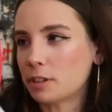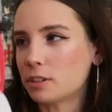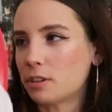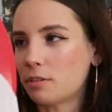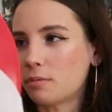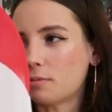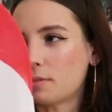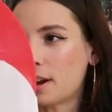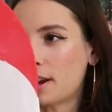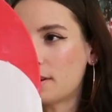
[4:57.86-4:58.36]
pressed
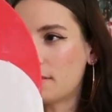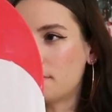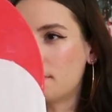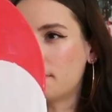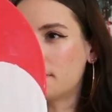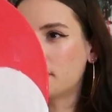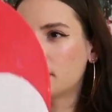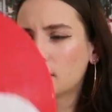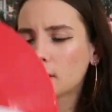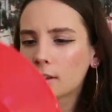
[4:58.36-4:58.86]
on red
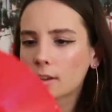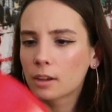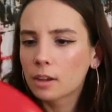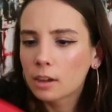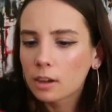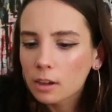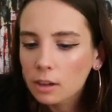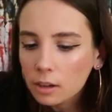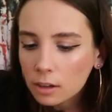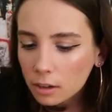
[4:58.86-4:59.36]

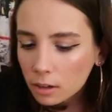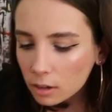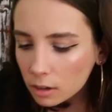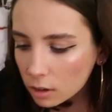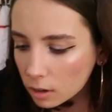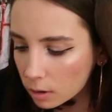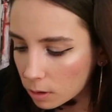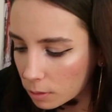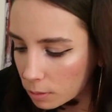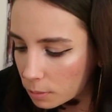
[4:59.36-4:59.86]

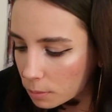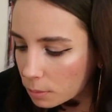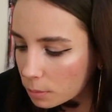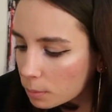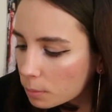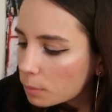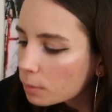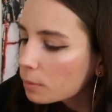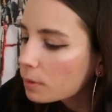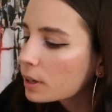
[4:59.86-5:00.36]
Oh,
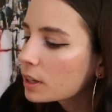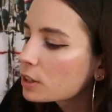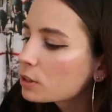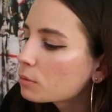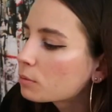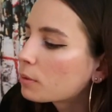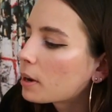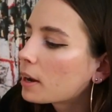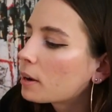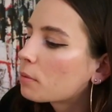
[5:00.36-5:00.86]

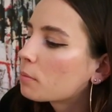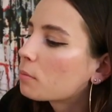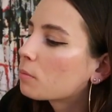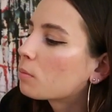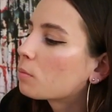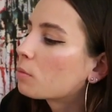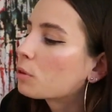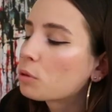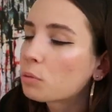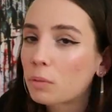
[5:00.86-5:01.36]
it's red
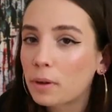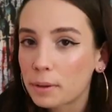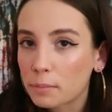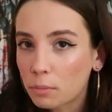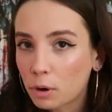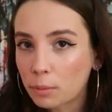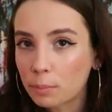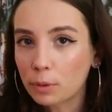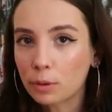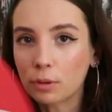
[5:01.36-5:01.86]
with white
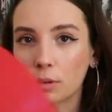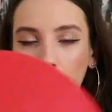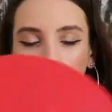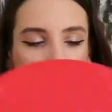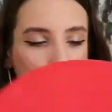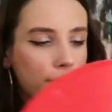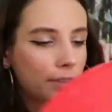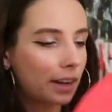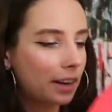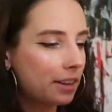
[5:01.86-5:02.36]
marble.
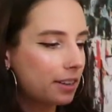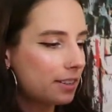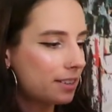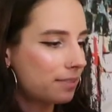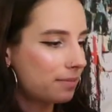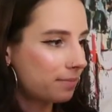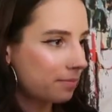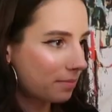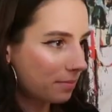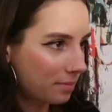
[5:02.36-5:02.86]
I
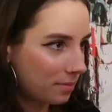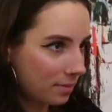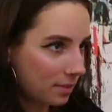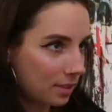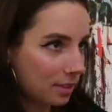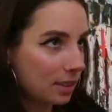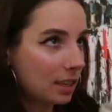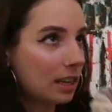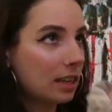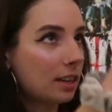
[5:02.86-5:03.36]

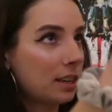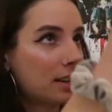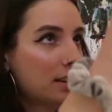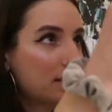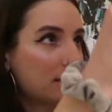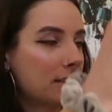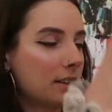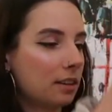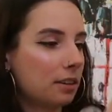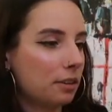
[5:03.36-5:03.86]

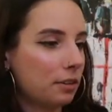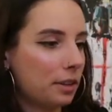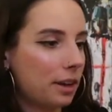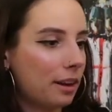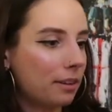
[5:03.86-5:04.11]
didn't know